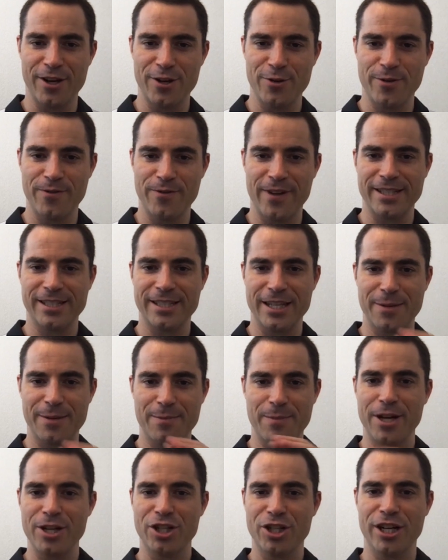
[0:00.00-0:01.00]
You invest in a
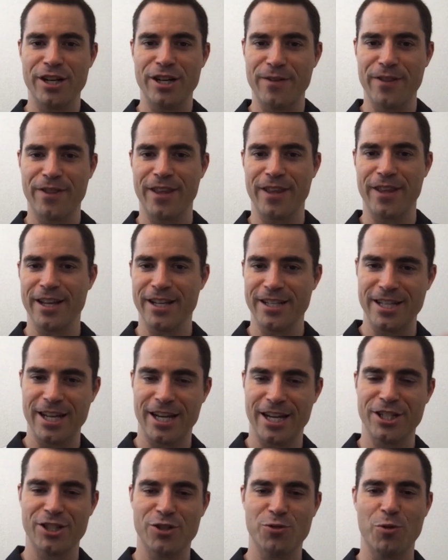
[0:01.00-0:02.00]
bunch of different things,
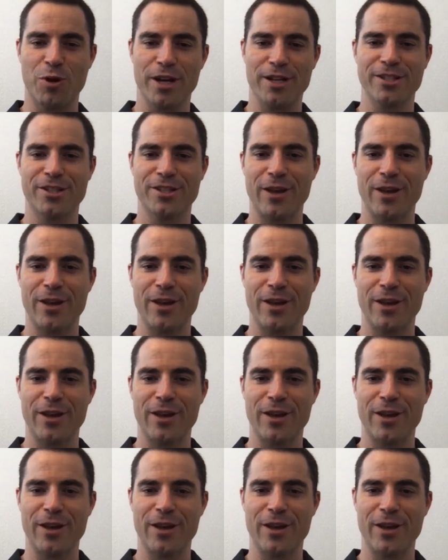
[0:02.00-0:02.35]
not just one.